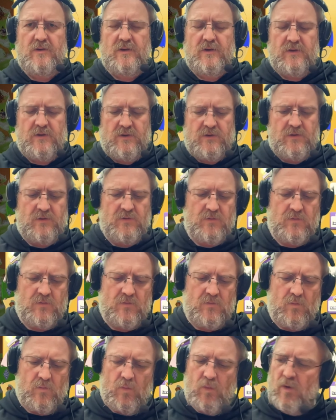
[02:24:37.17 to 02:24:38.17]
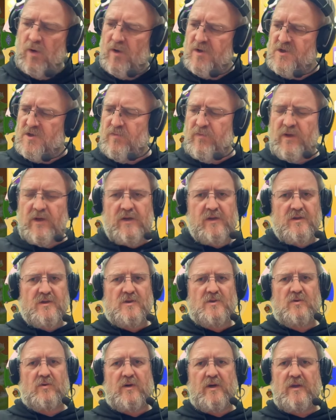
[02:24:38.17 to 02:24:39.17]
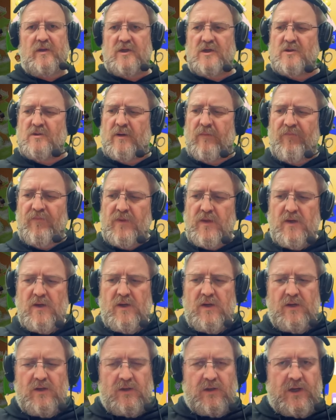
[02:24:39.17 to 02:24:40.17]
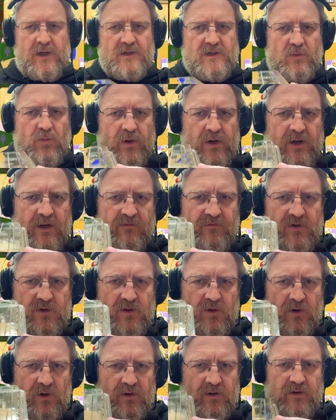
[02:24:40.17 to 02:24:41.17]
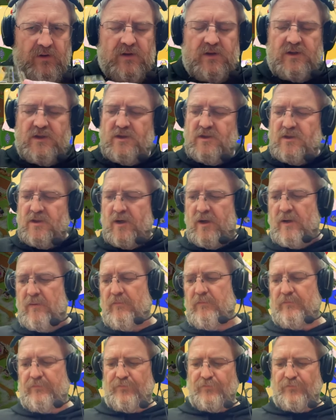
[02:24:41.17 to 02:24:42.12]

can watch me enjoy this one. That's the one I've got this time.